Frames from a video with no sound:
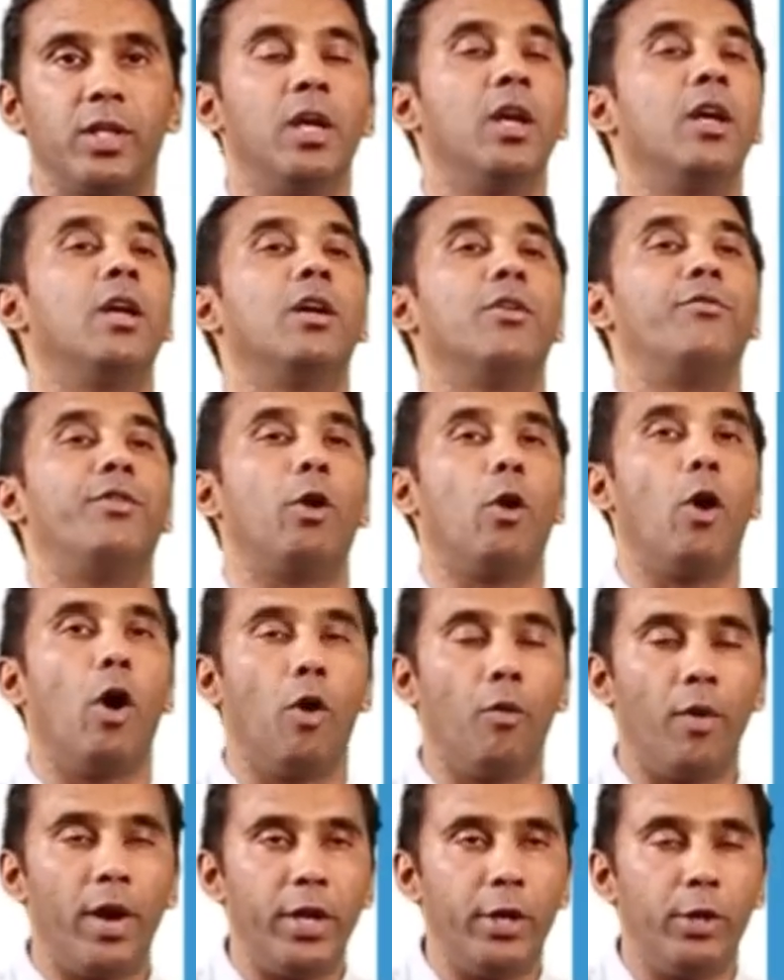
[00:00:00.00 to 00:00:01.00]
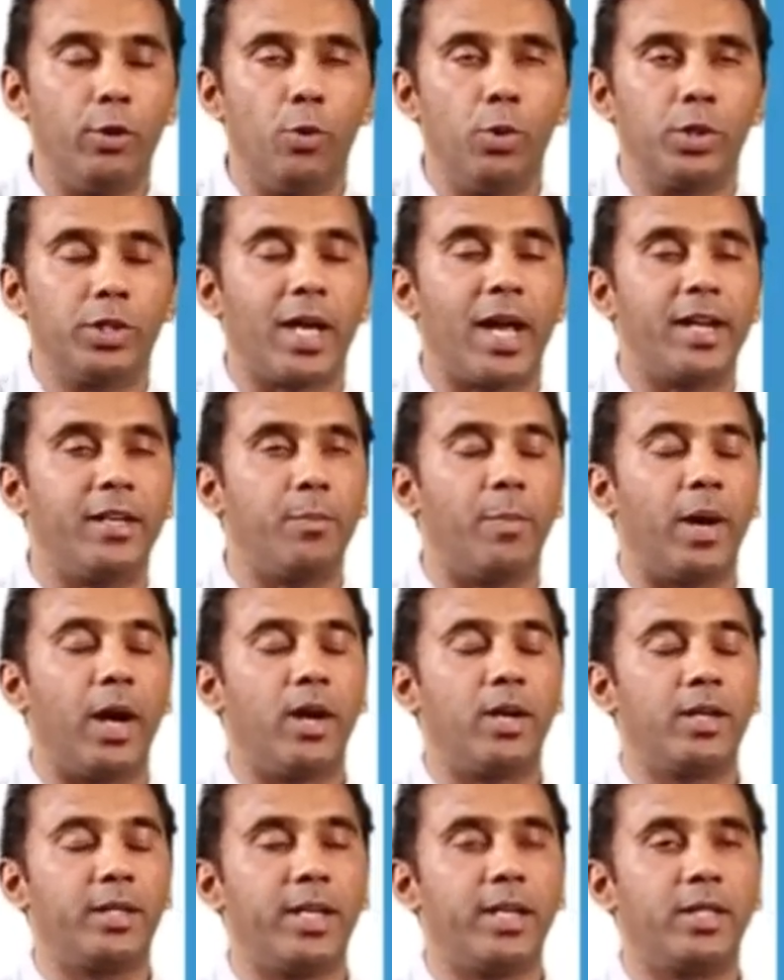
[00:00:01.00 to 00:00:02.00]
We overused
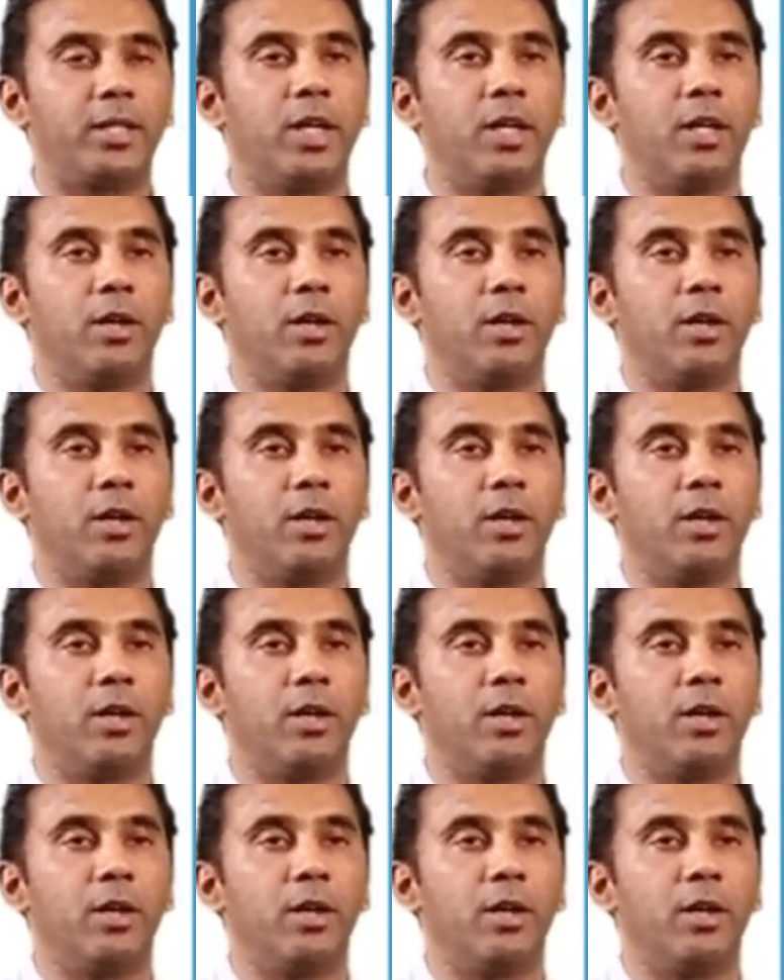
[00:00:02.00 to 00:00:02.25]
antibiotics,